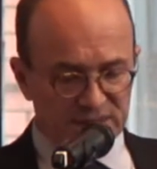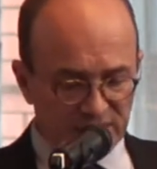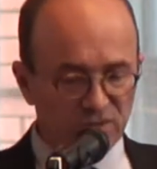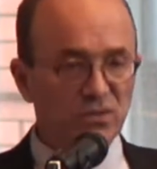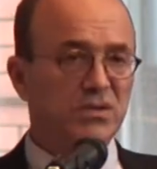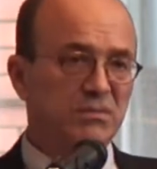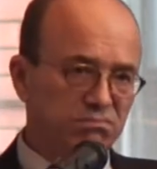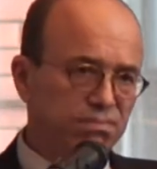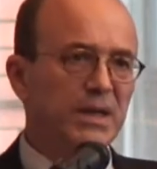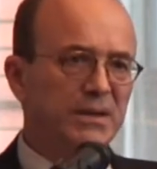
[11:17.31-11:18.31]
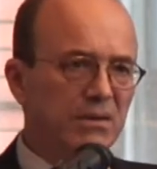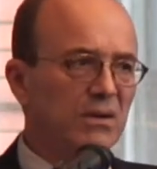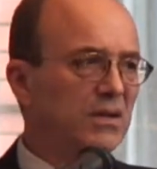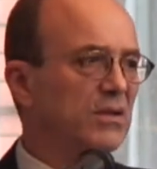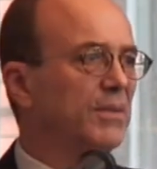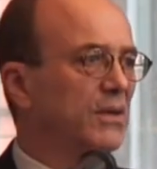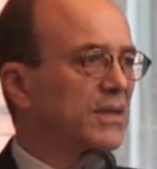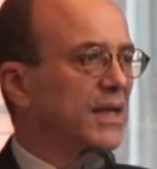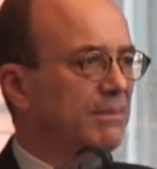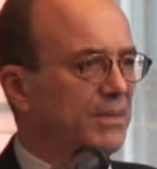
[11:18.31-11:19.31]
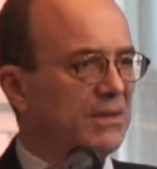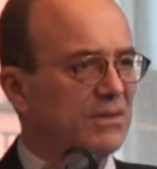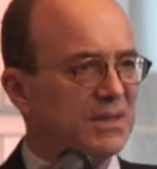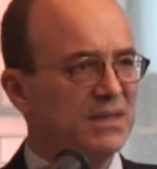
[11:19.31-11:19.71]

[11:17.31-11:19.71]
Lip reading: I could speak a lot about that because